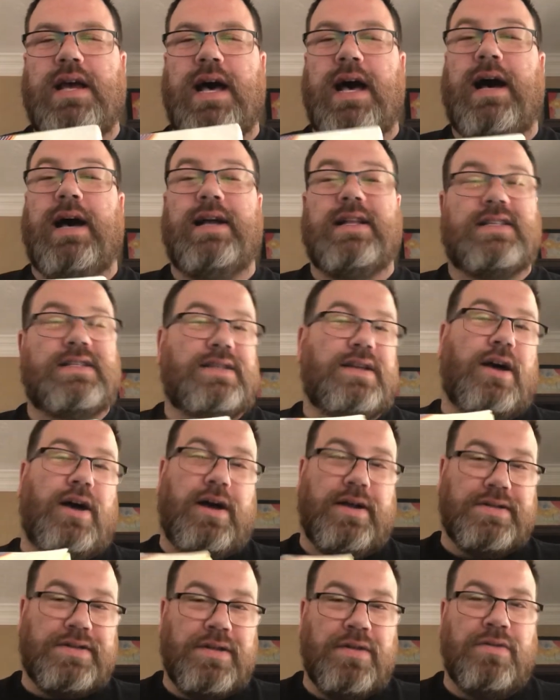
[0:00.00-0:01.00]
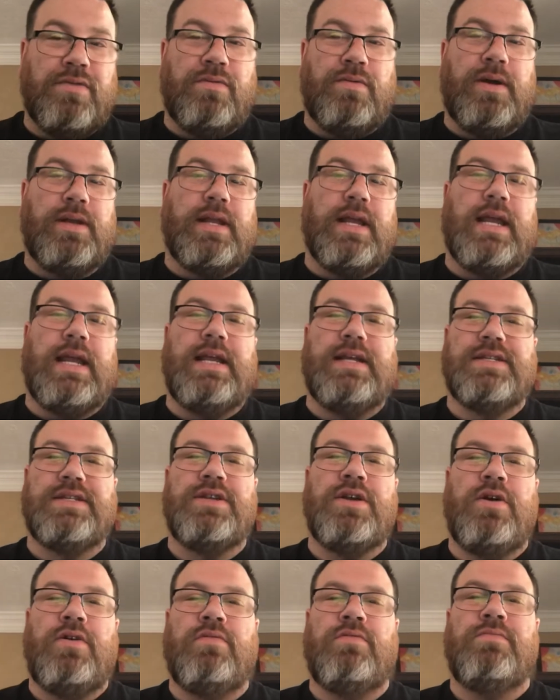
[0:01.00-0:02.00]
It's also the one that he's
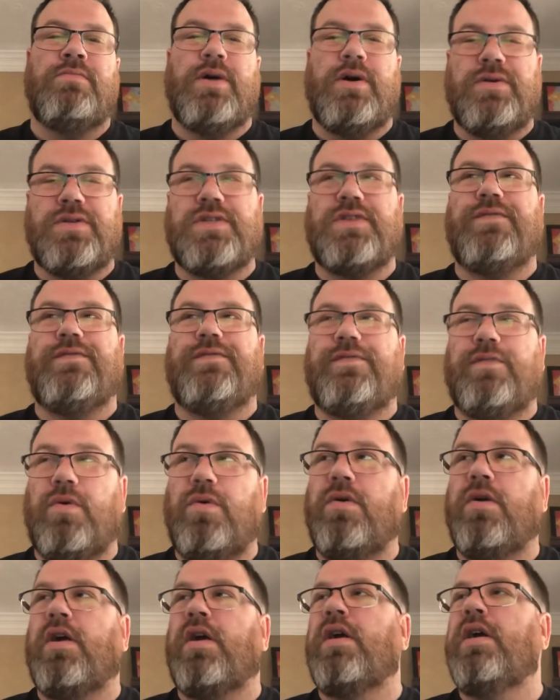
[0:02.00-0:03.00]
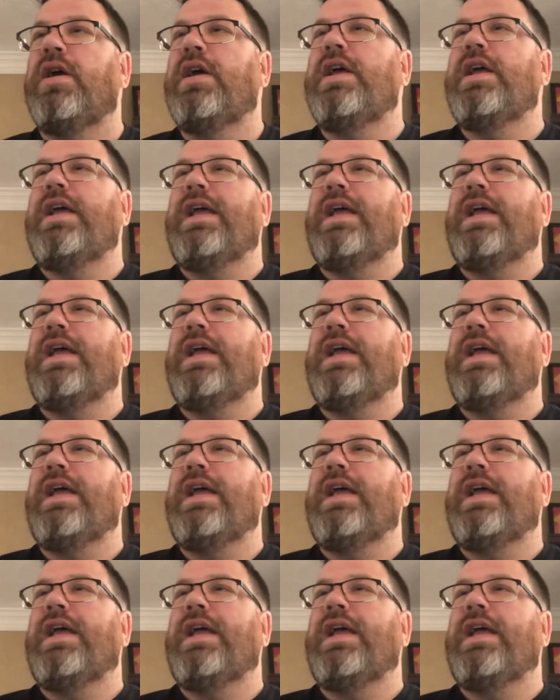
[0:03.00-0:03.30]
known most for,